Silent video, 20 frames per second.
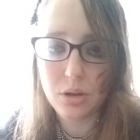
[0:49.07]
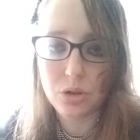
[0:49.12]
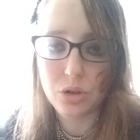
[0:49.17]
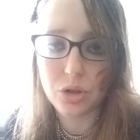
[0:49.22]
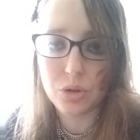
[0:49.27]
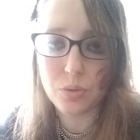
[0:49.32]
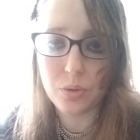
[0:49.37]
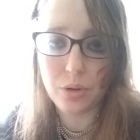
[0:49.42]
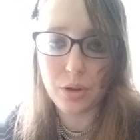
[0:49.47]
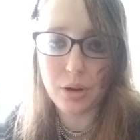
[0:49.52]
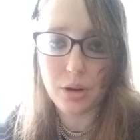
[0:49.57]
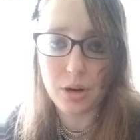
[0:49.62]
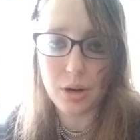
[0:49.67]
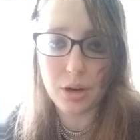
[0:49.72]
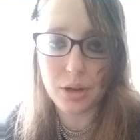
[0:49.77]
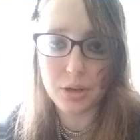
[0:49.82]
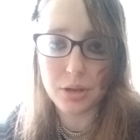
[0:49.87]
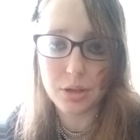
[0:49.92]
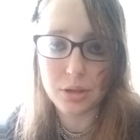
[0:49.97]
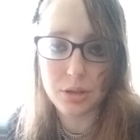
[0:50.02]
just really kind
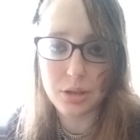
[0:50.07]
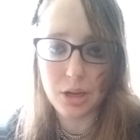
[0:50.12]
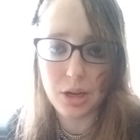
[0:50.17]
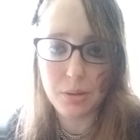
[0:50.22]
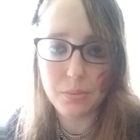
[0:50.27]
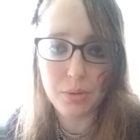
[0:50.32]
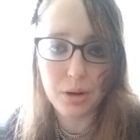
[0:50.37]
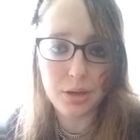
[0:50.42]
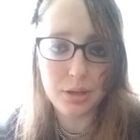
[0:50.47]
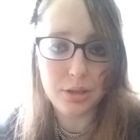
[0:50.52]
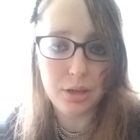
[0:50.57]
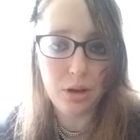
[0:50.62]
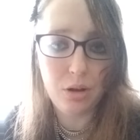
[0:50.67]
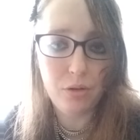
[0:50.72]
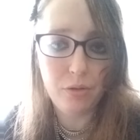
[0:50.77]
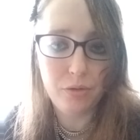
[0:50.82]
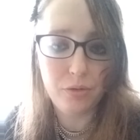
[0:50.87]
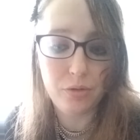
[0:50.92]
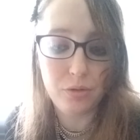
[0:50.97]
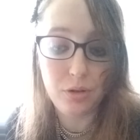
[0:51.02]
of seeing
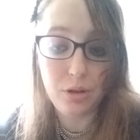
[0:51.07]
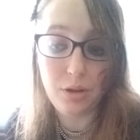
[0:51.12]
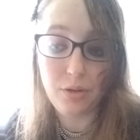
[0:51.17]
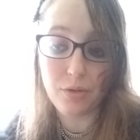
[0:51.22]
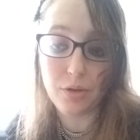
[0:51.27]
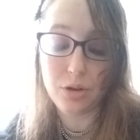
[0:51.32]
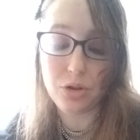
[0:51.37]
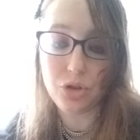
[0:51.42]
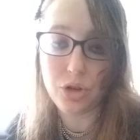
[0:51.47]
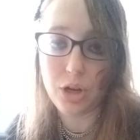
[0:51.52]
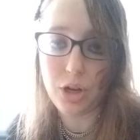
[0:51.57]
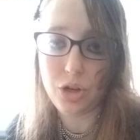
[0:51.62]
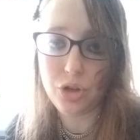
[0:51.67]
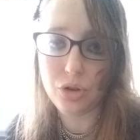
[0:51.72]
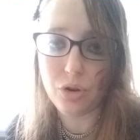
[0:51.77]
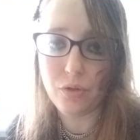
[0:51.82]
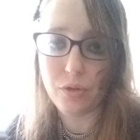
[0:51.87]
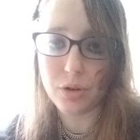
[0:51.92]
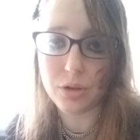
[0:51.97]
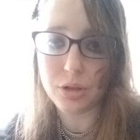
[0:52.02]
myself even change
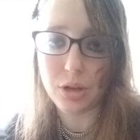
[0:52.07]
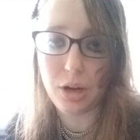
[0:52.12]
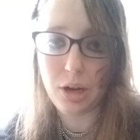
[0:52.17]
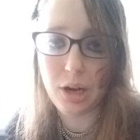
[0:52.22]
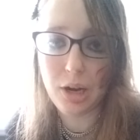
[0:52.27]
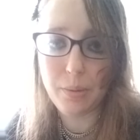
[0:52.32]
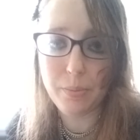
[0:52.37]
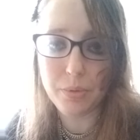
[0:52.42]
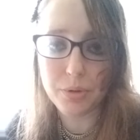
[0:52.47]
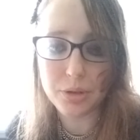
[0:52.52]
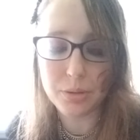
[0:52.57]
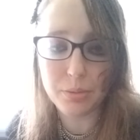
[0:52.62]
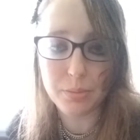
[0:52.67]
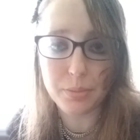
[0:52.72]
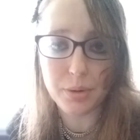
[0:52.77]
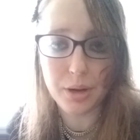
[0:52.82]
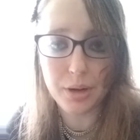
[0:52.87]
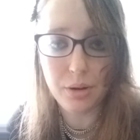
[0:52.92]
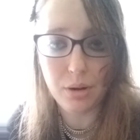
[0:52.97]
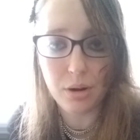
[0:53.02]
over time with some of
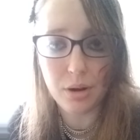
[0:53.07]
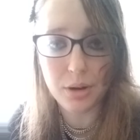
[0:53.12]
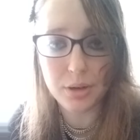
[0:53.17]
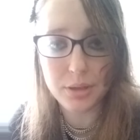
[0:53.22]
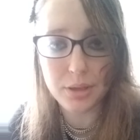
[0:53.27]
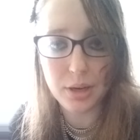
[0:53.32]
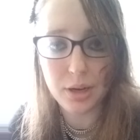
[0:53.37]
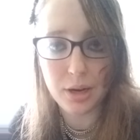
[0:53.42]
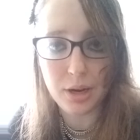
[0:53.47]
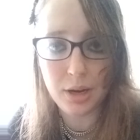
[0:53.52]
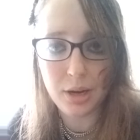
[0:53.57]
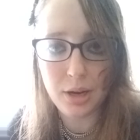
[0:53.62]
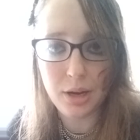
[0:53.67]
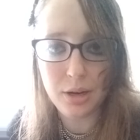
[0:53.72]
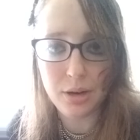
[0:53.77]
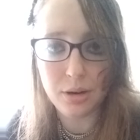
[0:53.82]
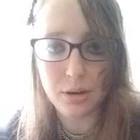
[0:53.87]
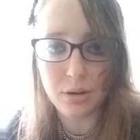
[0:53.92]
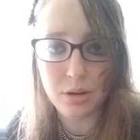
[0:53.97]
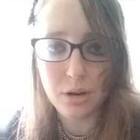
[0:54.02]
my content
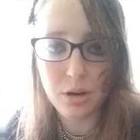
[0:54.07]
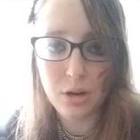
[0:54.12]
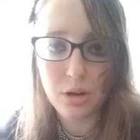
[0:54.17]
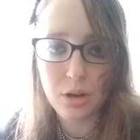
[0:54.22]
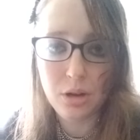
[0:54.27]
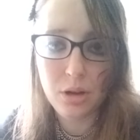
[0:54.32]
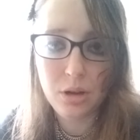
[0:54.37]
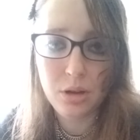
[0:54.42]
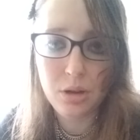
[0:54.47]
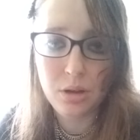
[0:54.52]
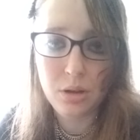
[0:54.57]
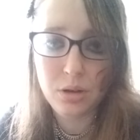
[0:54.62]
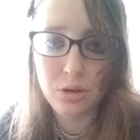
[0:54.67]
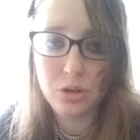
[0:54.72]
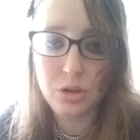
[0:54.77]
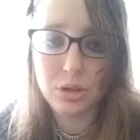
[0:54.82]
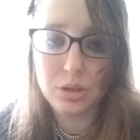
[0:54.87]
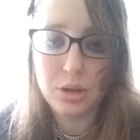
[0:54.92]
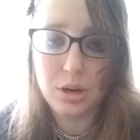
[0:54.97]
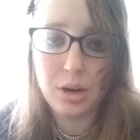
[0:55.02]
and
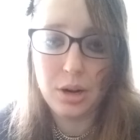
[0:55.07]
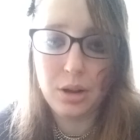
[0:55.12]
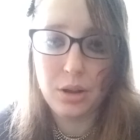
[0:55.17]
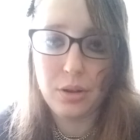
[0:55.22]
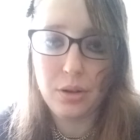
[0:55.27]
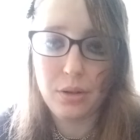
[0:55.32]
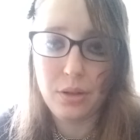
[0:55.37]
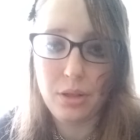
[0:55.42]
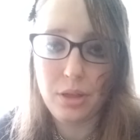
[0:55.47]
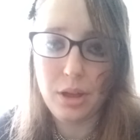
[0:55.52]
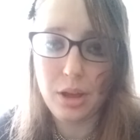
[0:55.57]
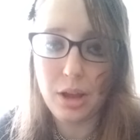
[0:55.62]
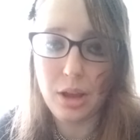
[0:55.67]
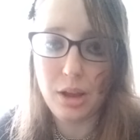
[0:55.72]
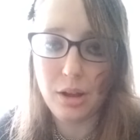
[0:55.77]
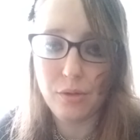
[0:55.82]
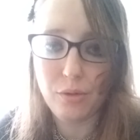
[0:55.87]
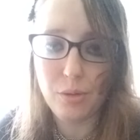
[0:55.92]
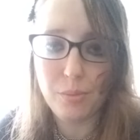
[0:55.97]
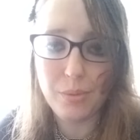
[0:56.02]
just kind of
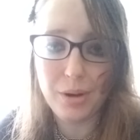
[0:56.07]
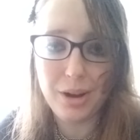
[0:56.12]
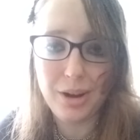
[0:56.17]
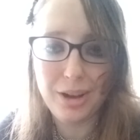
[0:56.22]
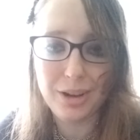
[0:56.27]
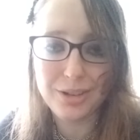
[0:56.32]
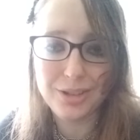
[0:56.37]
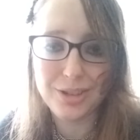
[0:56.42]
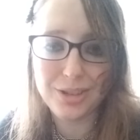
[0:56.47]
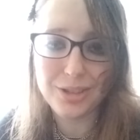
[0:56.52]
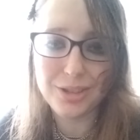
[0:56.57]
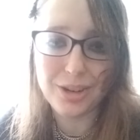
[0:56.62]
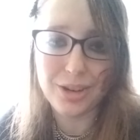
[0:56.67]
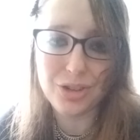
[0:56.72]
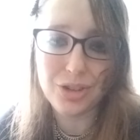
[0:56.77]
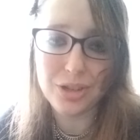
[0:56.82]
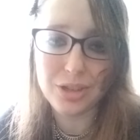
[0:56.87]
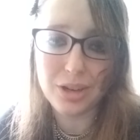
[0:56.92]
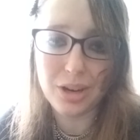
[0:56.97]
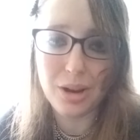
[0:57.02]
thinking of what my next
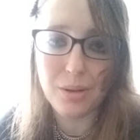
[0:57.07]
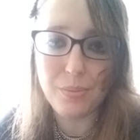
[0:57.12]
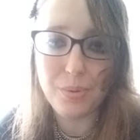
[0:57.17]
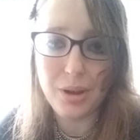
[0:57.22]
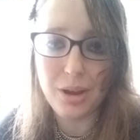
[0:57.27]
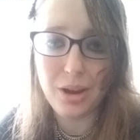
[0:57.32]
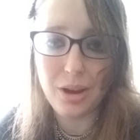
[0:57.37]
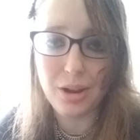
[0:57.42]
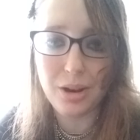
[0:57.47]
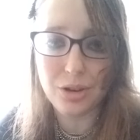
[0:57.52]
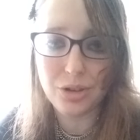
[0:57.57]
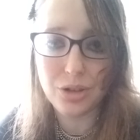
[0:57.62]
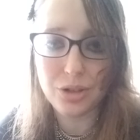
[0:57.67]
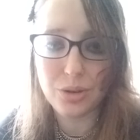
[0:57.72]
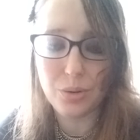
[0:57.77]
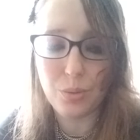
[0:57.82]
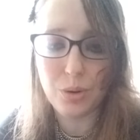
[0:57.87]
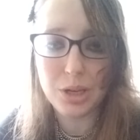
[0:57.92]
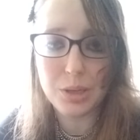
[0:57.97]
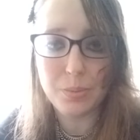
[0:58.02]
discussion is going to be. And it's just
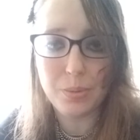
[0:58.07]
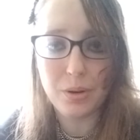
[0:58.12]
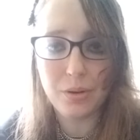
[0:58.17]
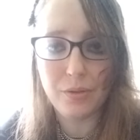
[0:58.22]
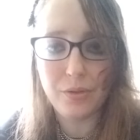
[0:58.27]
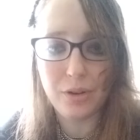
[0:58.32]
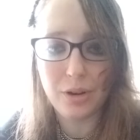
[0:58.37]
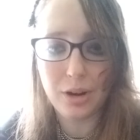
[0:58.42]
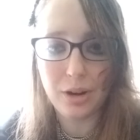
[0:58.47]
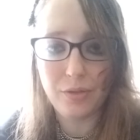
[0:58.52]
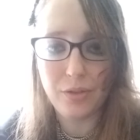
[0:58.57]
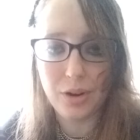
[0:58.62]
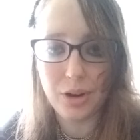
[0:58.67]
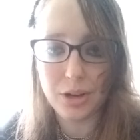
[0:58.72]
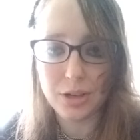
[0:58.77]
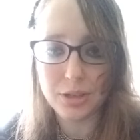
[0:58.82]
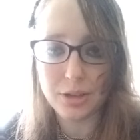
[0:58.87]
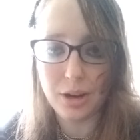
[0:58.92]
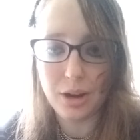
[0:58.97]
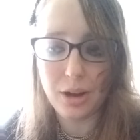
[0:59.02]
always been a very, very
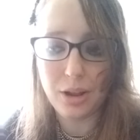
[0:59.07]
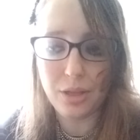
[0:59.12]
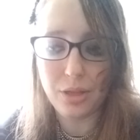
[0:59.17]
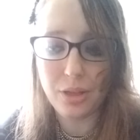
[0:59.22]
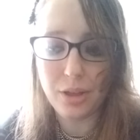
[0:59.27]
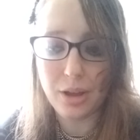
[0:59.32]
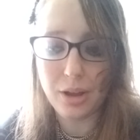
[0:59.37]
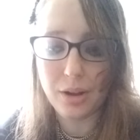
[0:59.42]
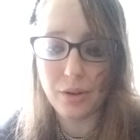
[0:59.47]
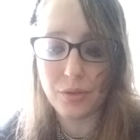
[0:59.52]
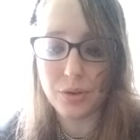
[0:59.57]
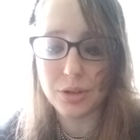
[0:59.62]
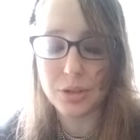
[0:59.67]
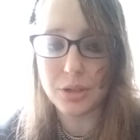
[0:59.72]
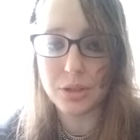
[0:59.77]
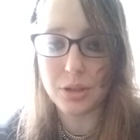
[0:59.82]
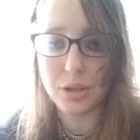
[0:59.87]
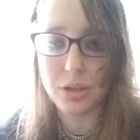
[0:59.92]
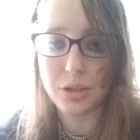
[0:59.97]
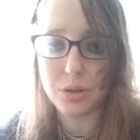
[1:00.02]
exciting thing ever
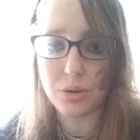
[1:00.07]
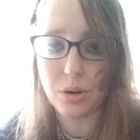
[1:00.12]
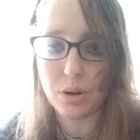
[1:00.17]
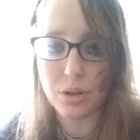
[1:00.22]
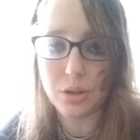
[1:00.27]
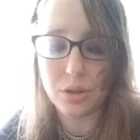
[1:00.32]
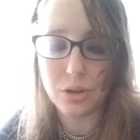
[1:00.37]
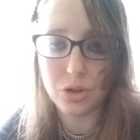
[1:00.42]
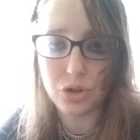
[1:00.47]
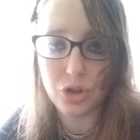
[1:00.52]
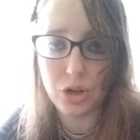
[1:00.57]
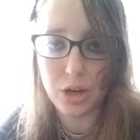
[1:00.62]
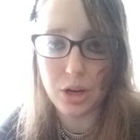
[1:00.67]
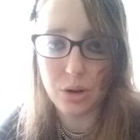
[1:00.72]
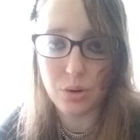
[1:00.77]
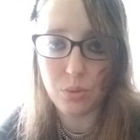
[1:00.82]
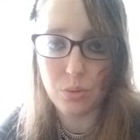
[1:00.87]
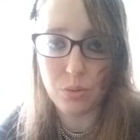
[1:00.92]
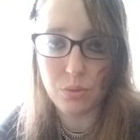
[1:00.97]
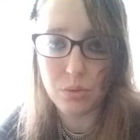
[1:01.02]
since I started this
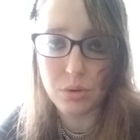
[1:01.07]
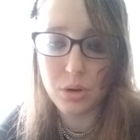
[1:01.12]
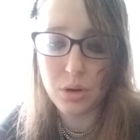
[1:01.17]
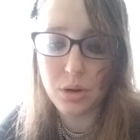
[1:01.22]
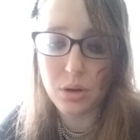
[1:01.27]
channel.